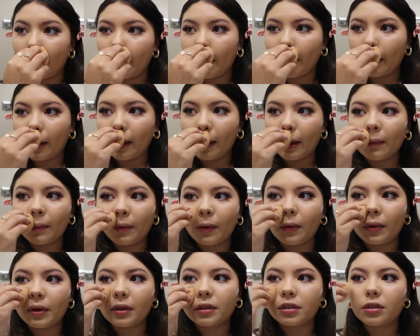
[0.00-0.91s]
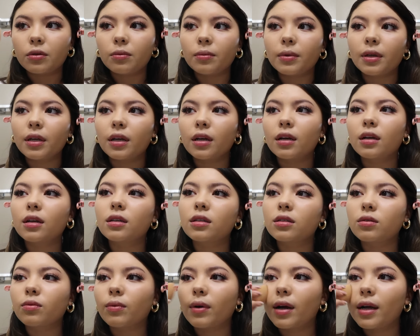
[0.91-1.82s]
I think I'm going to
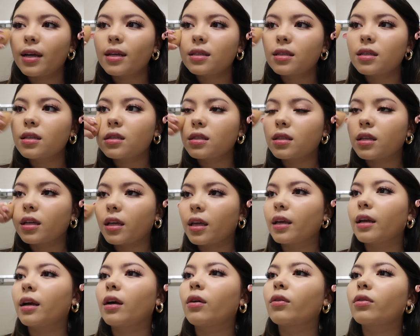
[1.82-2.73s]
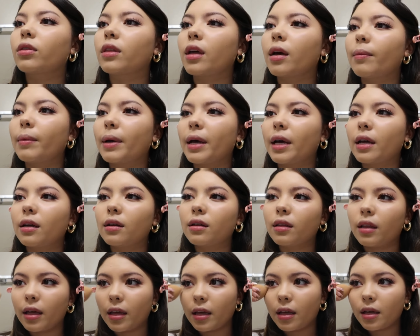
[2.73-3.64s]
because why is it sticking out that bad?
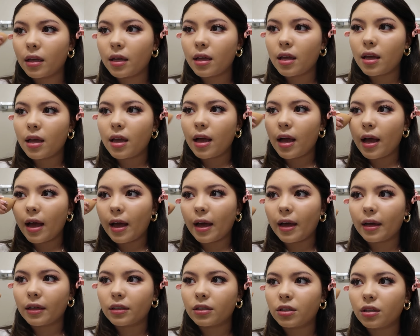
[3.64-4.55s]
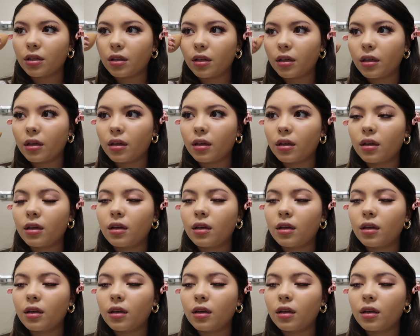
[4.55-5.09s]
Like actually.